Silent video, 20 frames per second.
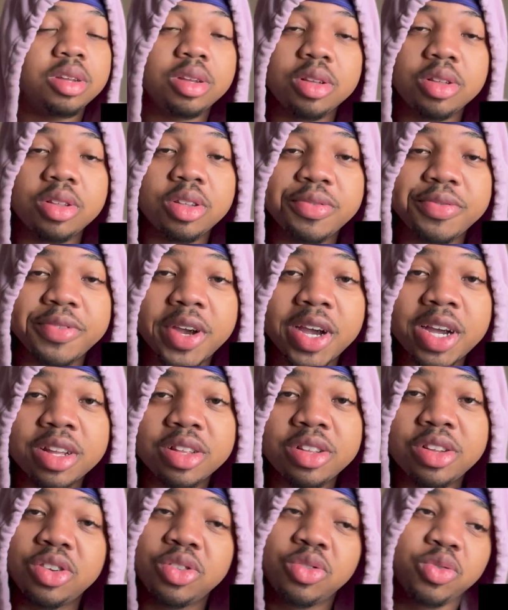Let's vibe
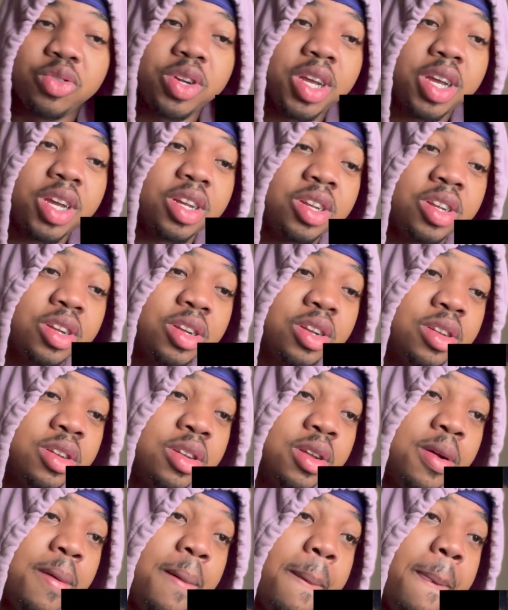into the reaction.
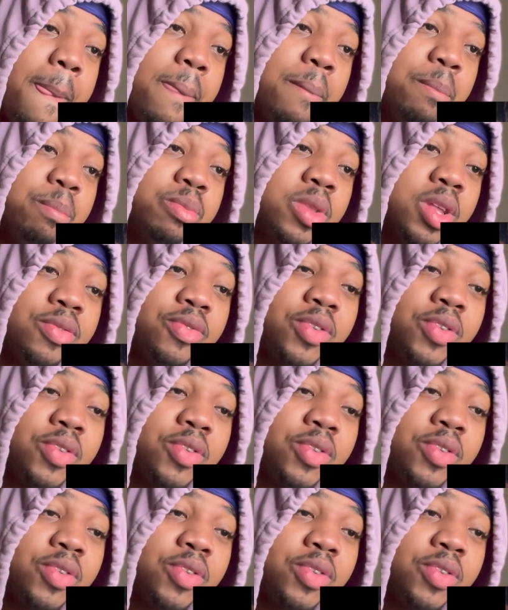If